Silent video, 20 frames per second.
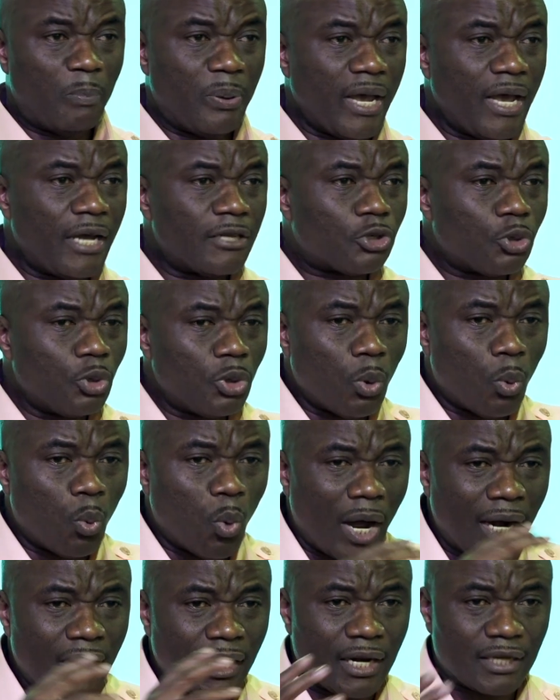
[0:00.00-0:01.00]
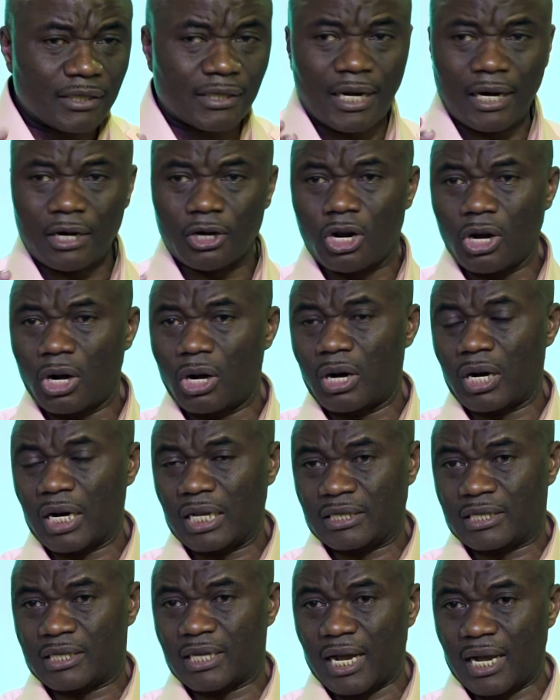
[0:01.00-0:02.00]
compared to the wonders that
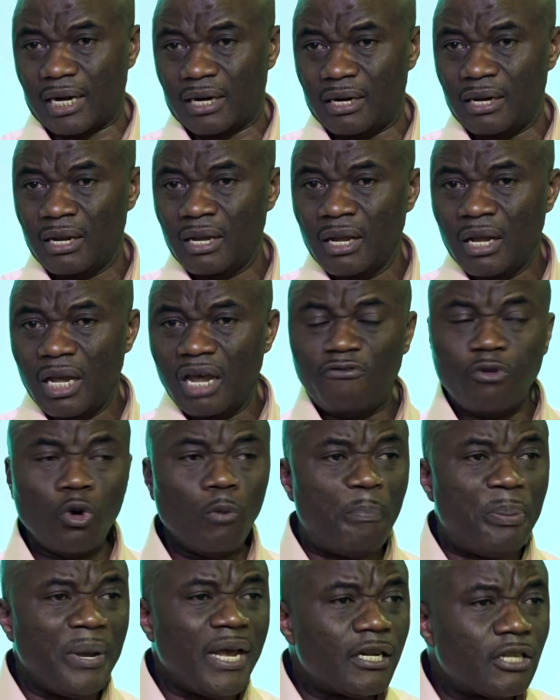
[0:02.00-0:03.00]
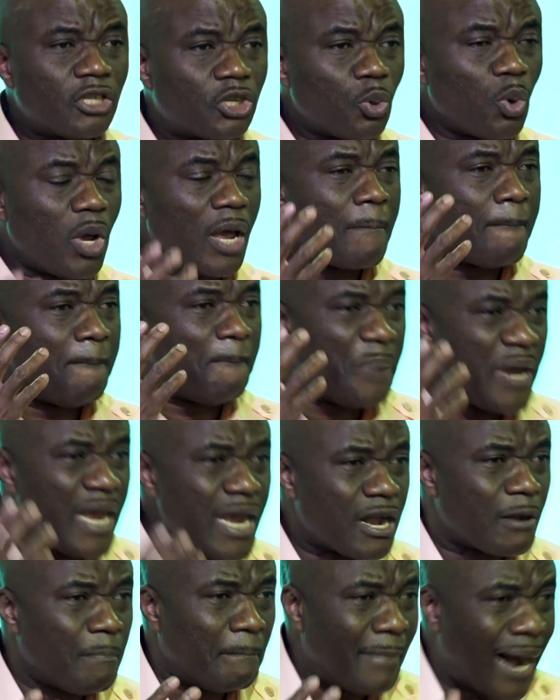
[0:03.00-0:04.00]
God has done. If you've been to a
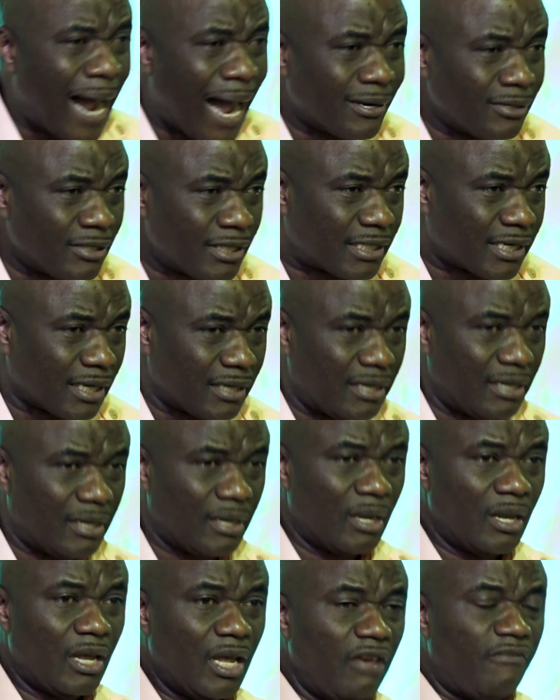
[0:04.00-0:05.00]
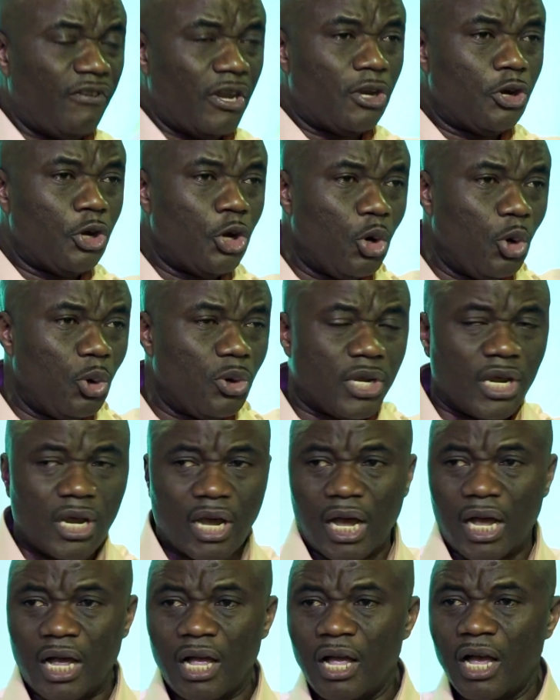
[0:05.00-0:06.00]
big mountain, even you
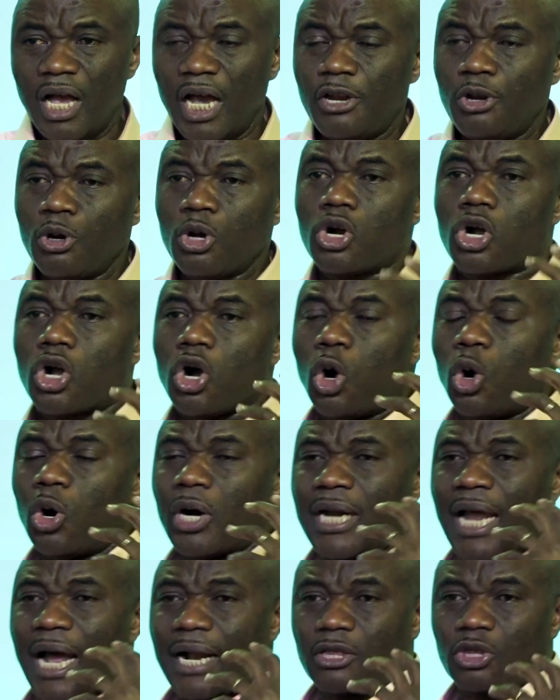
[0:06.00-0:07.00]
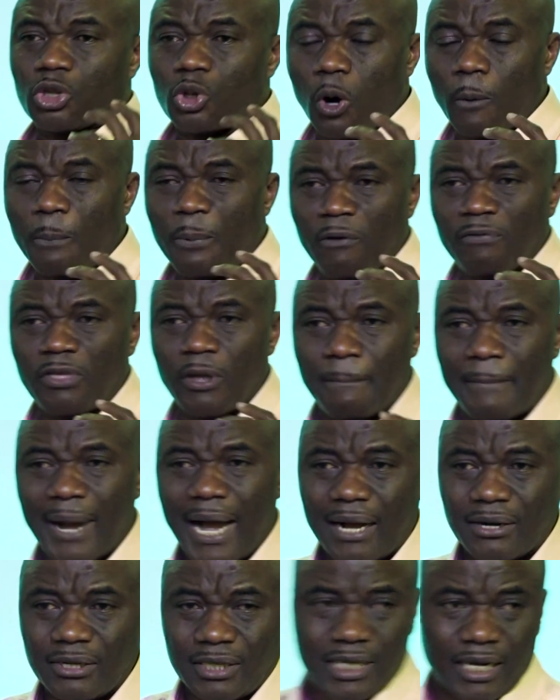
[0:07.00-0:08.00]
here, and you go on that top of the
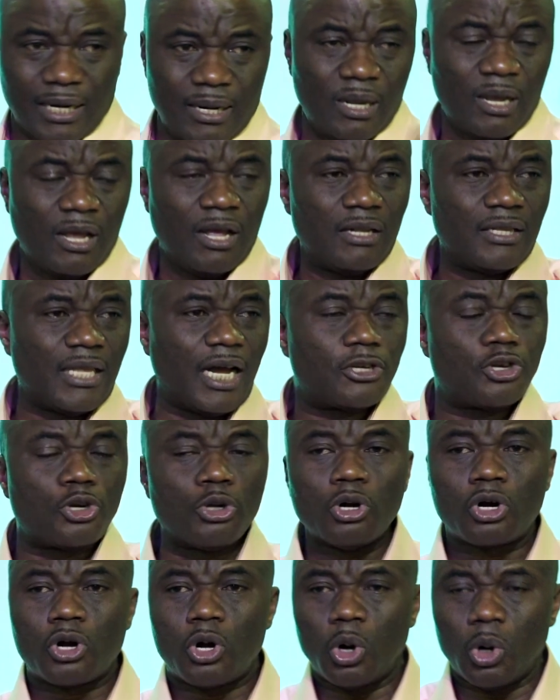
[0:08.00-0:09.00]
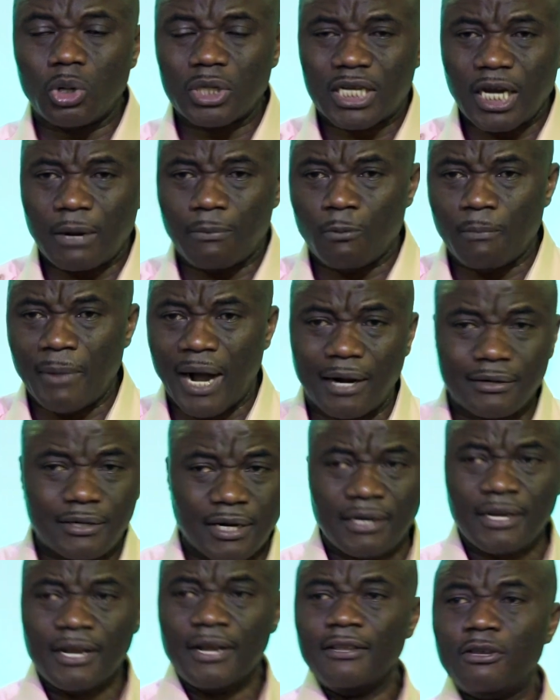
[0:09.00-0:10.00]
mountain that you call Table
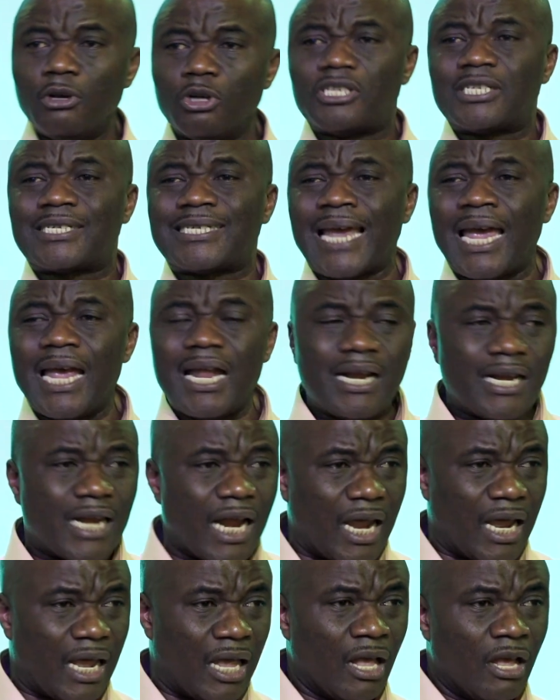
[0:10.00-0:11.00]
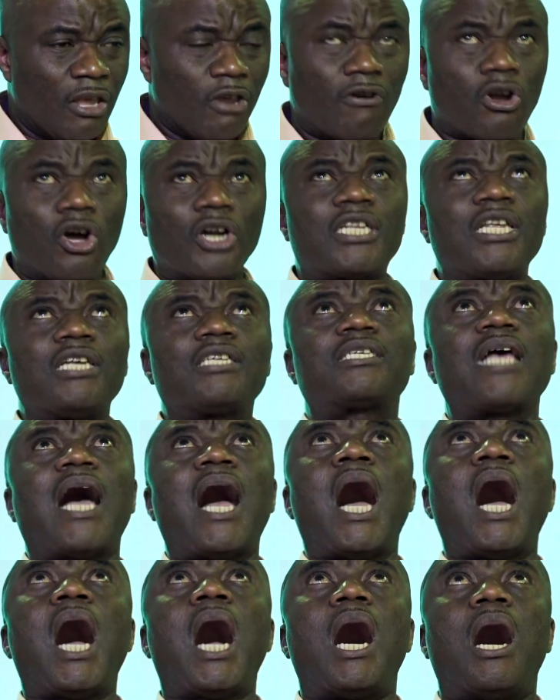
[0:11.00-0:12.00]
Mountain, you stand there, you got
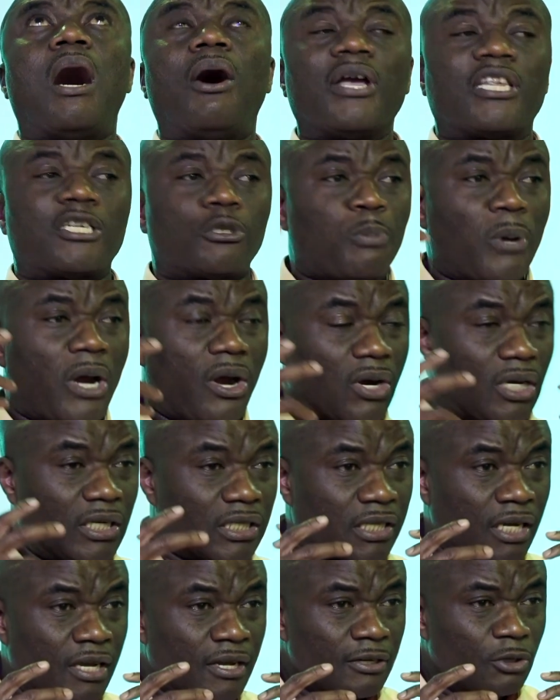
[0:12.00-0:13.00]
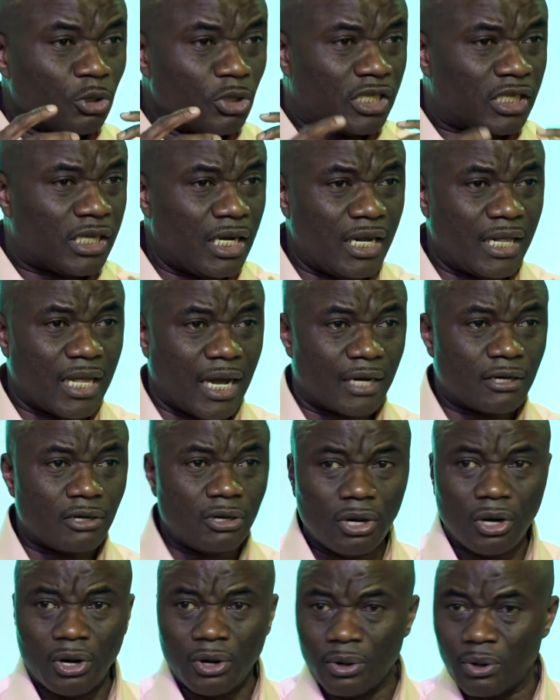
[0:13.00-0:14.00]
this ah experience to see
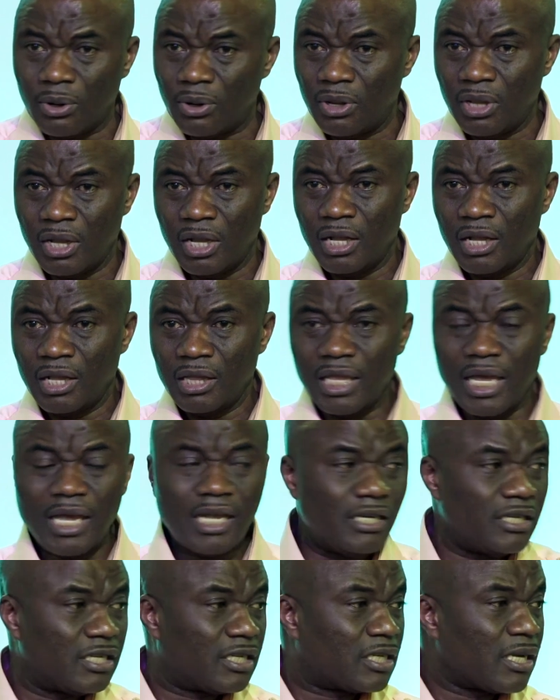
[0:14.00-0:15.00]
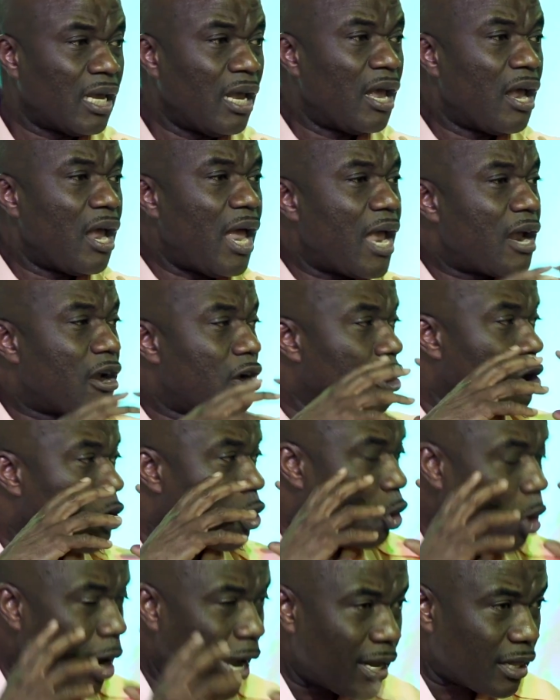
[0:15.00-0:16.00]
that no, there is a
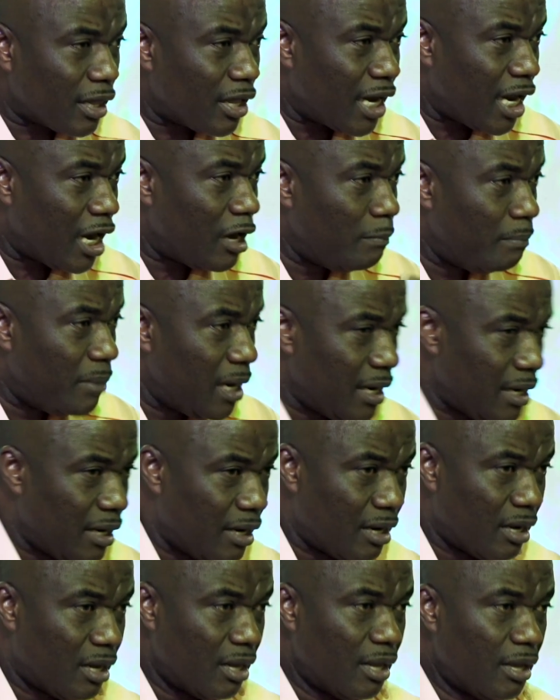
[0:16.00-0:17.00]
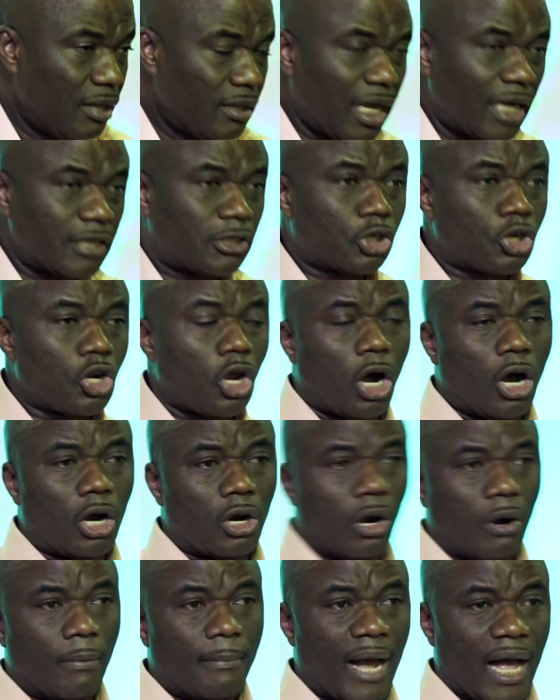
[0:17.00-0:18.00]
greater than me that's
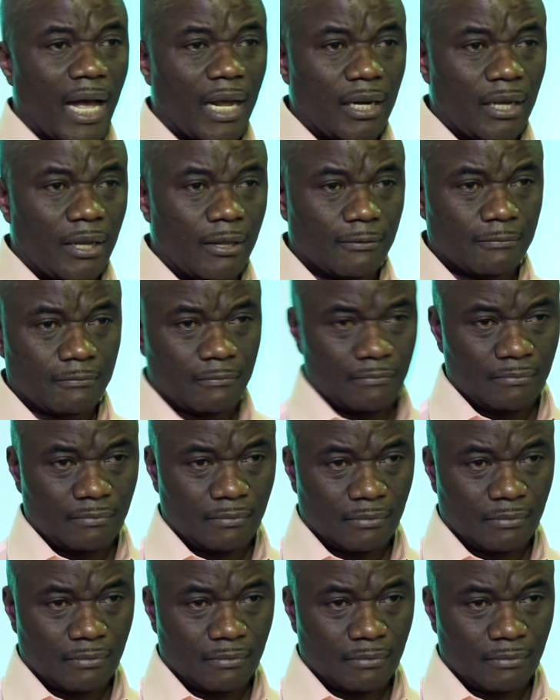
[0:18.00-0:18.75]
God Almighty.